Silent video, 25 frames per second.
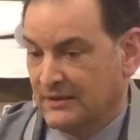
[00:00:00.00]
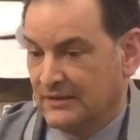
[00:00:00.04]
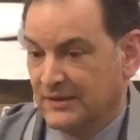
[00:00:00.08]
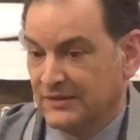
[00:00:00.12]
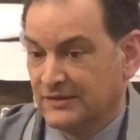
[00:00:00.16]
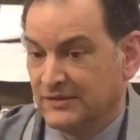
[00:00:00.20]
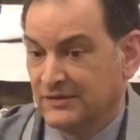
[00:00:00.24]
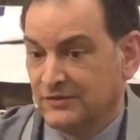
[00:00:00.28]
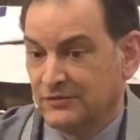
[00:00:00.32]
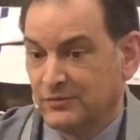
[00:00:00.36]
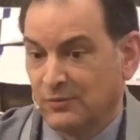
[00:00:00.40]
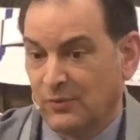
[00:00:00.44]

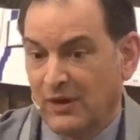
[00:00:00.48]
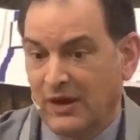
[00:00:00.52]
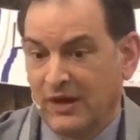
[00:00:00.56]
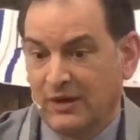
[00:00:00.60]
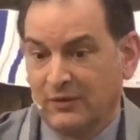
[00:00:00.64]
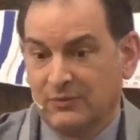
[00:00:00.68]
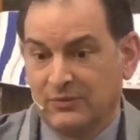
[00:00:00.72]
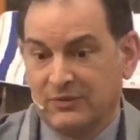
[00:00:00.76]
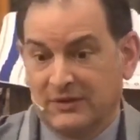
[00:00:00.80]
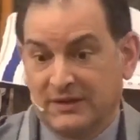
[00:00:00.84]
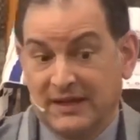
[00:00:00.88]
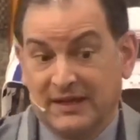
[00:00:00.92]
This is
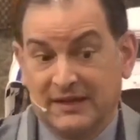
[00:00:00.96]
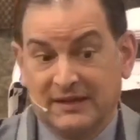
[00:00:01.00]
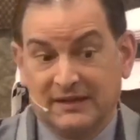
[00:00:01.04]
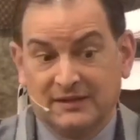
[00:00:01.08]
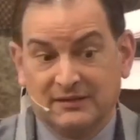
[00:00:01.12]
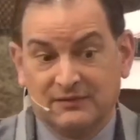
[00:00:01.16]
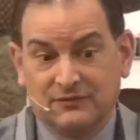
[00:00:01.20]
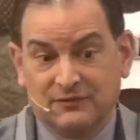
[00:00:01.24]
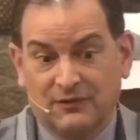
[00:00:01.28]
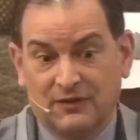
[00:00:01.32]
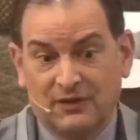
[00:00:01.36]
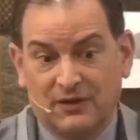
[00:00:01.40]
why we're
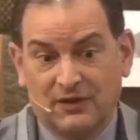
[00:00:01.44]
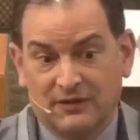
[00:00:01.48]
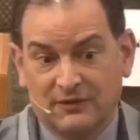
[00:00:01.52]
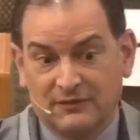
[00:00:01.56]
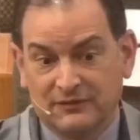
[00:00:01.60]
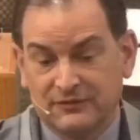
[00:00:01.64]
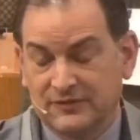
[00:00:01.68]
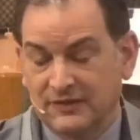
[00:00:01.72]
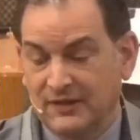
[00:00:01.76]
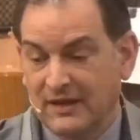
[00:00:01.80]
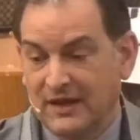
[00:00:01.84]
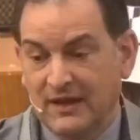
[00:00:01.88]
getting
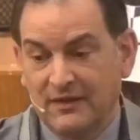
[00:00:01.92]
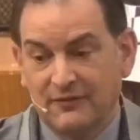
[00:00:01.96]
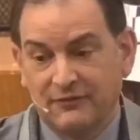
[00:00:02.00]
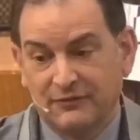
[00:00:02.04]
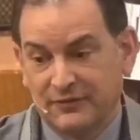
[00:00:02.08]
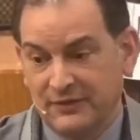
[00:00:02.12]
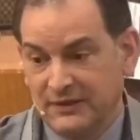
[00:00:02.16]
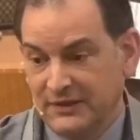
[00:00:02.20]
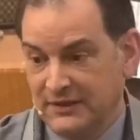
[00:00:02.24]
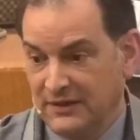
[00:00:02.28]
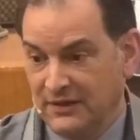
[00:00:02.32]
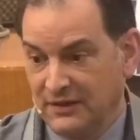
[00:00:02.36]
involved
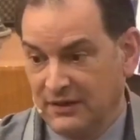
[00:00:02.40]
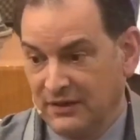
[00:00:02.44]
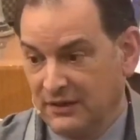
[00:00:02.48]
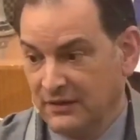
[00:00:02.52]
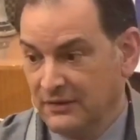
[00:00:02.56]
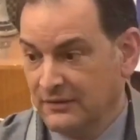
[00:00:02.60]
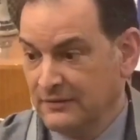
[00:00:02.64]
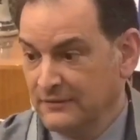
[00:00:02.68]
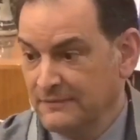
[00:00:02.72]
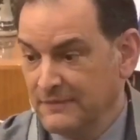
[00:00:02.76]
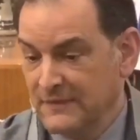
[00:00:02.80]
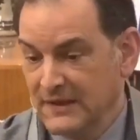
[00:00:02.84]
every
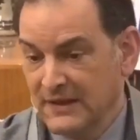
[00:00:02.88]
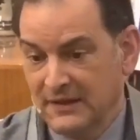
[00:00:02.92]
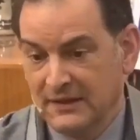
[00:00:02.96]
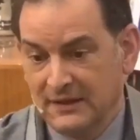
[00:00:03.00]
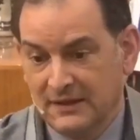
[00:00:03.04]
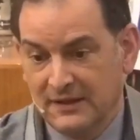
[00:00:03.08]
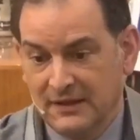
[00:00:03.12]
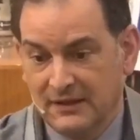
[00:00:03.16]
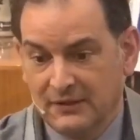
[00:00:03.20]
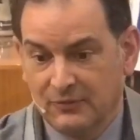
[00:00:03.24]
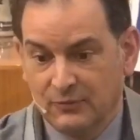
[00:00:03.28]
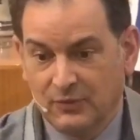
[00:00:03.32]
year
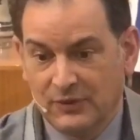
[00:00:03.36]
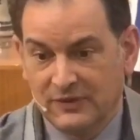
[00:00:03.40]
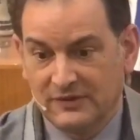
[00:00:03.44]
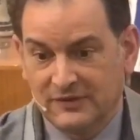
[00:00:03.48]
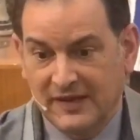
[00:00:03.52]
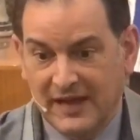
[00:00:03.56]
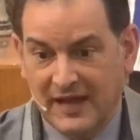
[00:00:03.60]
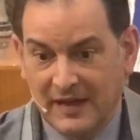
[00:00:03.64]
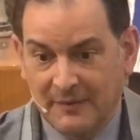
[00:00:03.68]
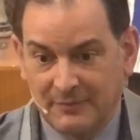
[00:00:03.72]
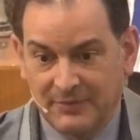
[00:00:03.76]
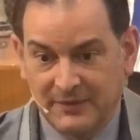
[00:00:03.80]
in
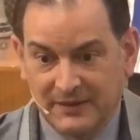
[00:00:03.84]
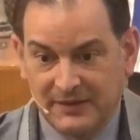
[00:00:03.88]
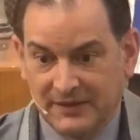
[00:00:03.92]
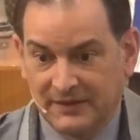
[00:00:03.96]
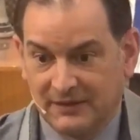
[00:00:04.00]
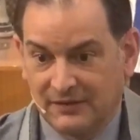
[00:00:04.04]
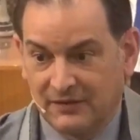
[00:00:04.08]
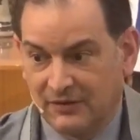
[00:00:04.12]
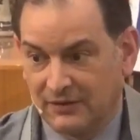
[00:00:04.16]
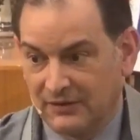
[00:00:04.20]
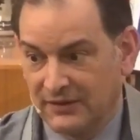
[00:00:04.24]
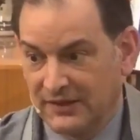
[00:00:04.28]
what's
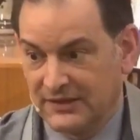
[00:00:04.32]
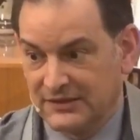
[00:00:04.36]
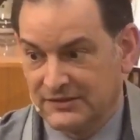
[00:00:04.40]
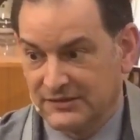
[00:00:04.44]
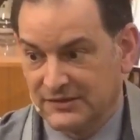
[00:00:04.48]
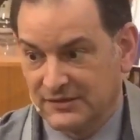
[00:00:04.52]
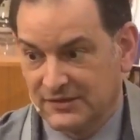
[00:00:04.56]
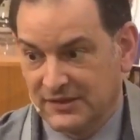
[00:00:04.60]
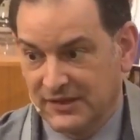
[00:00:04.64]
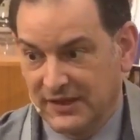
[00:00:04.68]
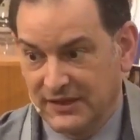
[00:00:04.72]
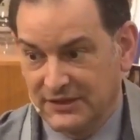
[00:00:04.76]
happening in our
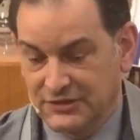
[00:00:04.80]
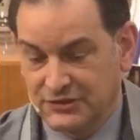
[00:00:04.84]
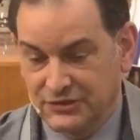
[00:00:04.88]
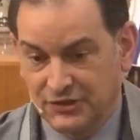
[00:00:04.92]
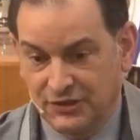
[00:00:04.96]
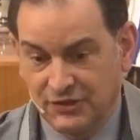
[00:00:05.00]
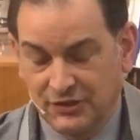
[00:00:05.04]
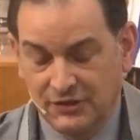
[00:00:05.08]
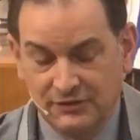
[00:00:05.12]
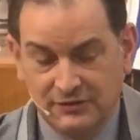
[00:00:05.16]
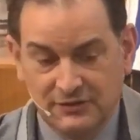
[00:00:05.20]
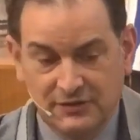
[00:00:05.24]

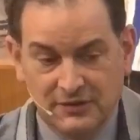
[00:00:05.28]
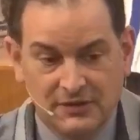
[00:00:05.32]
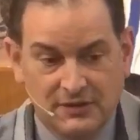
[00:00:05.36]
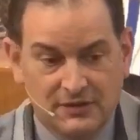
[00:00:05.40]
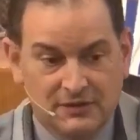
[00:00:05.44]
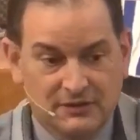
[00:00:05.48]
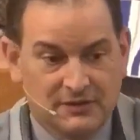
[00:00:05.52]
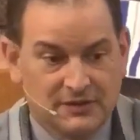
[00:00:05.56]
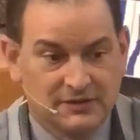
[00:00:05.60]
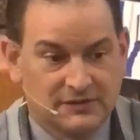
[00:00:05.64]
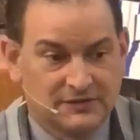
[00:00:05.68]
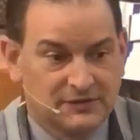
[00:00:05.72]
legislature.
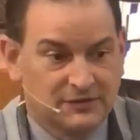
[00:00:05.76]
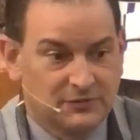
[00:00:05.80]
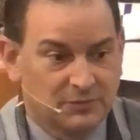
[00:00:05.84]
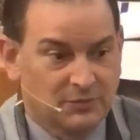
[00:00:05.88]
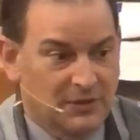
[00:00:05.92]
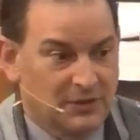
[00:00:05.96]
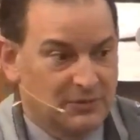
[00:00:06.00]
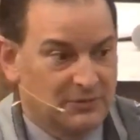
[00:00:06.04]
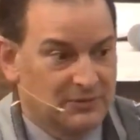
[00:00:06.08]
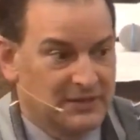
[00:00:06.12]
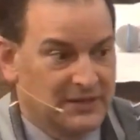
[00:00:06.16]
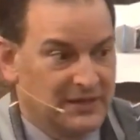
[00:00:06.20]
This is
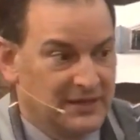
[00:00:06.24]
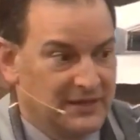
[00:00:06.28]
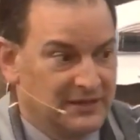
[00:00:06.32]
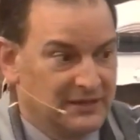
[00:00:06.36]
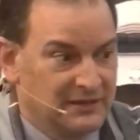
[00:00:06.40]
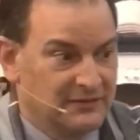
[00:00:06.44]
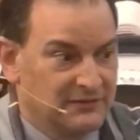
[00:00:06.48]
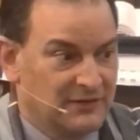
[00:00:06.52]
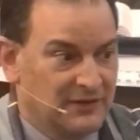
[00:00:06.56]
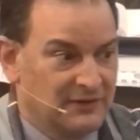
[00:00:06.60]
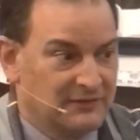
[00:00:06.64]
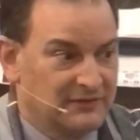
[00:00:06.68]
why we're
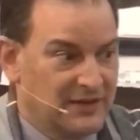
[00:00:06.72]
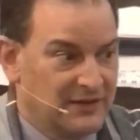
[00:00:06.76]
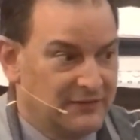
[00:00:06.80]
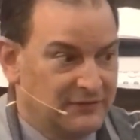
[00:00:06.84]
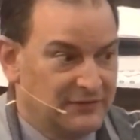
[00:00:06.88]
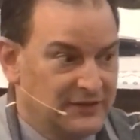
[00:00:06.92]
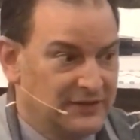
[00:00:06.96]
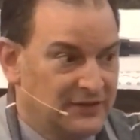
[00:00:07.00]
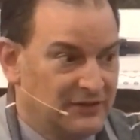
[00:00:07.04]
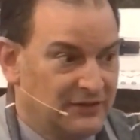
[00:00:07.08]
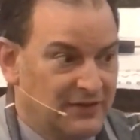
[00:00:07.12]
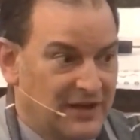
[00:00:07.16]
getting involved
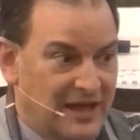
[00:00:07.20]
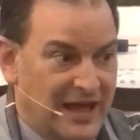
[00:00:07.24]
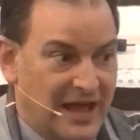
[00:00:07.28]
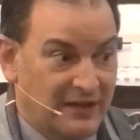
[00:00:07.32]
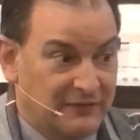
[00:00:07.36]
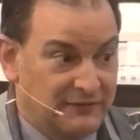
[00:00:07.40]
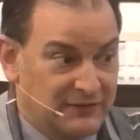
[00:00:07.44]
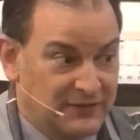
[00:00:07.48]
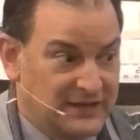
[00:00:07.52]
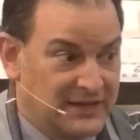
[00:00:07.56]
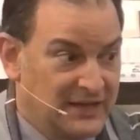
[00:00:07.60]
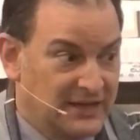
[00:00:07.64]
every year in
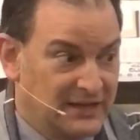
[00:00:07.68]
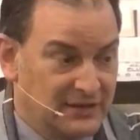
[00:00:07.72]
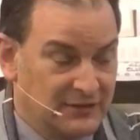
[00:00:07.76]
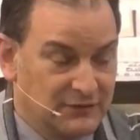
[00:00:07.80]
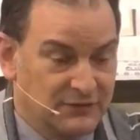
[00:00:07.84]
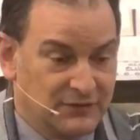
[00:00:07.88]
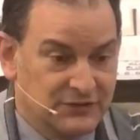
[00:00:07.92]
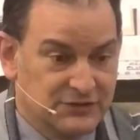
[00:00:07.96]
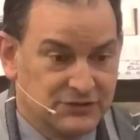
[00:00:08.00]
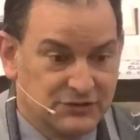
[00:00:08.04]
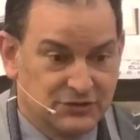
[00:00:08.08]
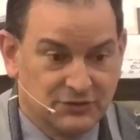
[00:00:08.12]

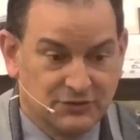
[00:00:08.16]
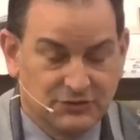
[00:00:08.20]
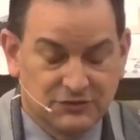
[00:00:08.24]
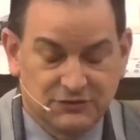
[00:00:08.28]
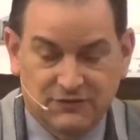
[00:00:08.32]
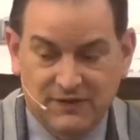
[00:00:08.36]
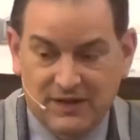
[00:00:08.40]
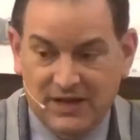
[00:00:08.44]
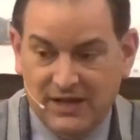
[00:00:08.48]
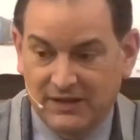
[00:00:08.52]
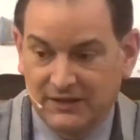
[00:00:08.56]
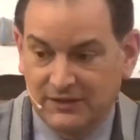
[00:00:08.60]
advocating for
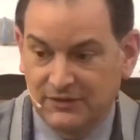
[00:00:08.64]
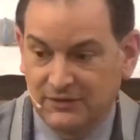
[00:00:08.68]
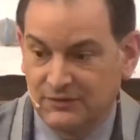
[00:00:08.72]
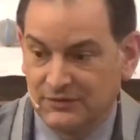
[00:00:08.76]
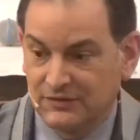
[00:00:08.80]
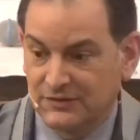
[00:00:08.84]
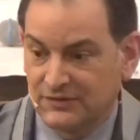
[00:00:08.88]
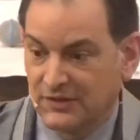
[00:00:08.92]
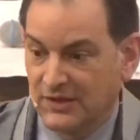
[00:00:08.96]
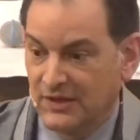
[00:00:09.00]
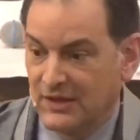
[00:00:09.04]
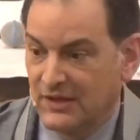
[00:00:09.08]
Jewish
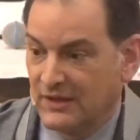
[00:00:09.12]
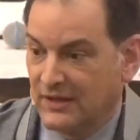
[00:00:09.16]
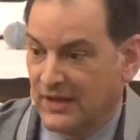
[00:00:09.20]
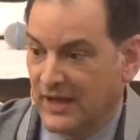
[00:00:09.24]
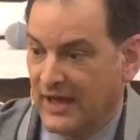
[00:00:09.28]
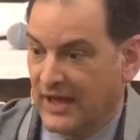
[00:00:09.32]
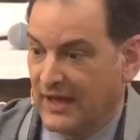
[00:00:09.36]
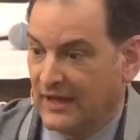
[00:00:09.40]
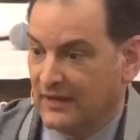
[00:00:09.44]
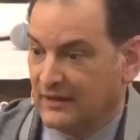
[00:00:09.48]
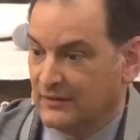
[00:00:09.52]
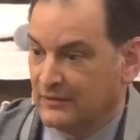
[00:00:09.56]
values
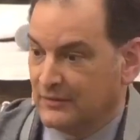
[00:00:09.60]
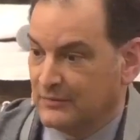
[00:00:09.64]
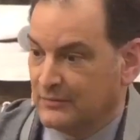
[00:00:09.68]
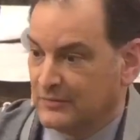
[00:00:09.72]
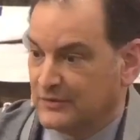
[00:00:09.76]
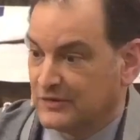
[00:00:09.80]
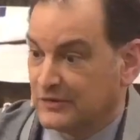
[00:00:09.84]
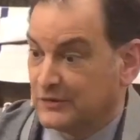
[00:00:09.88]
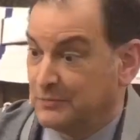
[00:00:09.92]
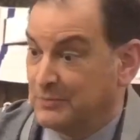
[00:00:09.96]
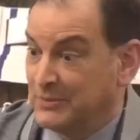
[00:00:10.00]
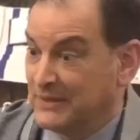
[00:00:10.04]
and
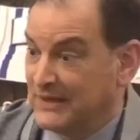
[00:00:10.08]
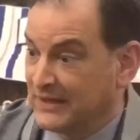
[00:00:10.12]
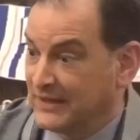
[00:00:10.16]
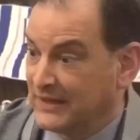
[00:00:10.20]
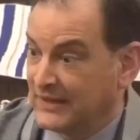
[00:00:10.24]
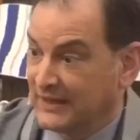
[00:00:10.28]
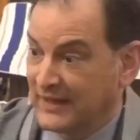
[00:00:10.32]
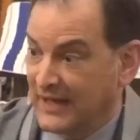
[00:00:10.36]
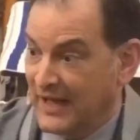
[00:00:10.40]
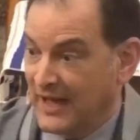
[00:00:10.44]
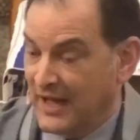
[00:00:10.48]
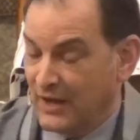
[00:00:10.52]

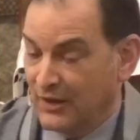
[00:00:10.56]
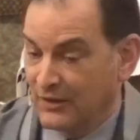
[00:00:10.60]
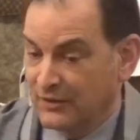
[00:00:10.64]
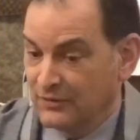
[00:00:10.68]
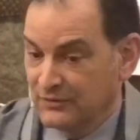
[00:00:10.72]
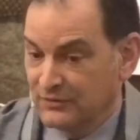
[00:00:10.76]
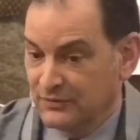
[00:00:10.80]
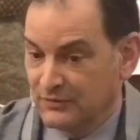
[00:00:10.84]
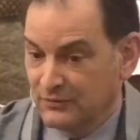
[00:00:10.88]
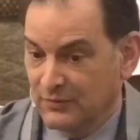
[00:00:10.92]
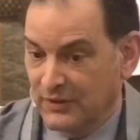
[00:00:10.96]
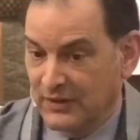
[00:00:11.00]
speaking
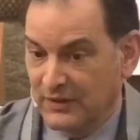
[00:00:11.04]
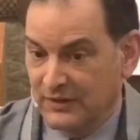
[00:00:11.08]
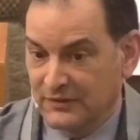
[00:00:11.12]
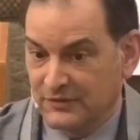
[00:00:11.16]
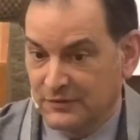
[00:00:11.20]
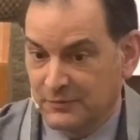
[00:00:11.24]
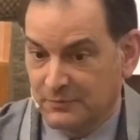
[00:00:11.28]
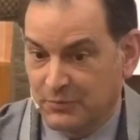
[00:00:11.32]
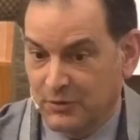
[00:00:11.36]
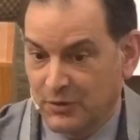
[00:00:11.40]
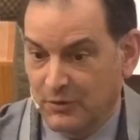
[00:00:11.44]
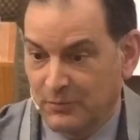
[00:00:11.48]
out when
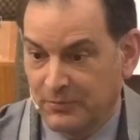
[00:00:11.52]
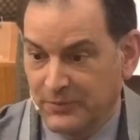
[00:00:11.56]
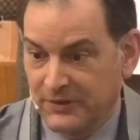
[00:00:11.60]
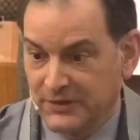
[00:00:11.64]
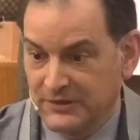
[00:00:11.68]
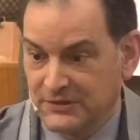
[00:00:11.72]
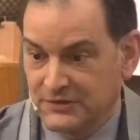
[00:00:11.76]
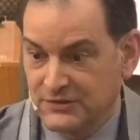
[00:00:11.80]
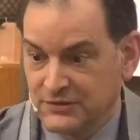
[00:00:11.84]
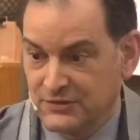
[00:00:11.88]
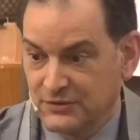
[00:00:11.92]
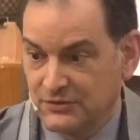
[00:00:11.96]
it's
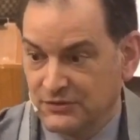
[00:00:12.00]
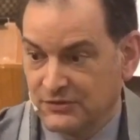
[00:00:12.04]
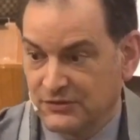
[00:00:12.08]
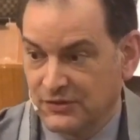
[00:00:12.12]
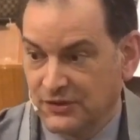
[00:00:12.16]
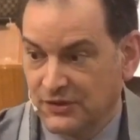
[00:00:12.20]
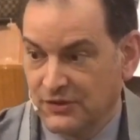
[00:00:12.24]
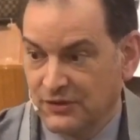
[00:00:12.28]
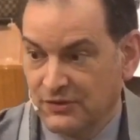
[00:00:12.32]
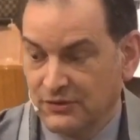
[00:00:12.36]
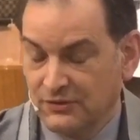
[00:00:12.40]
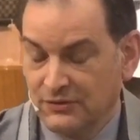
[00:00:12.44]
appropriate to do
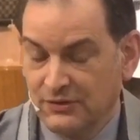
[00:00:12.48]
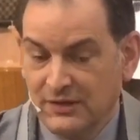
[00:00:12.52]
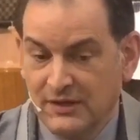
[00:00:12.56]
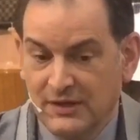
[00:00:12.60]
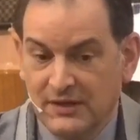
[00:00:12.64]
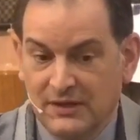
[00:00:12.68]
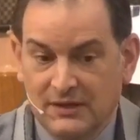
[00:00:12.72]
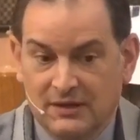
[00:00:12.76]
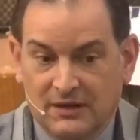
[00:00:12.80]
so.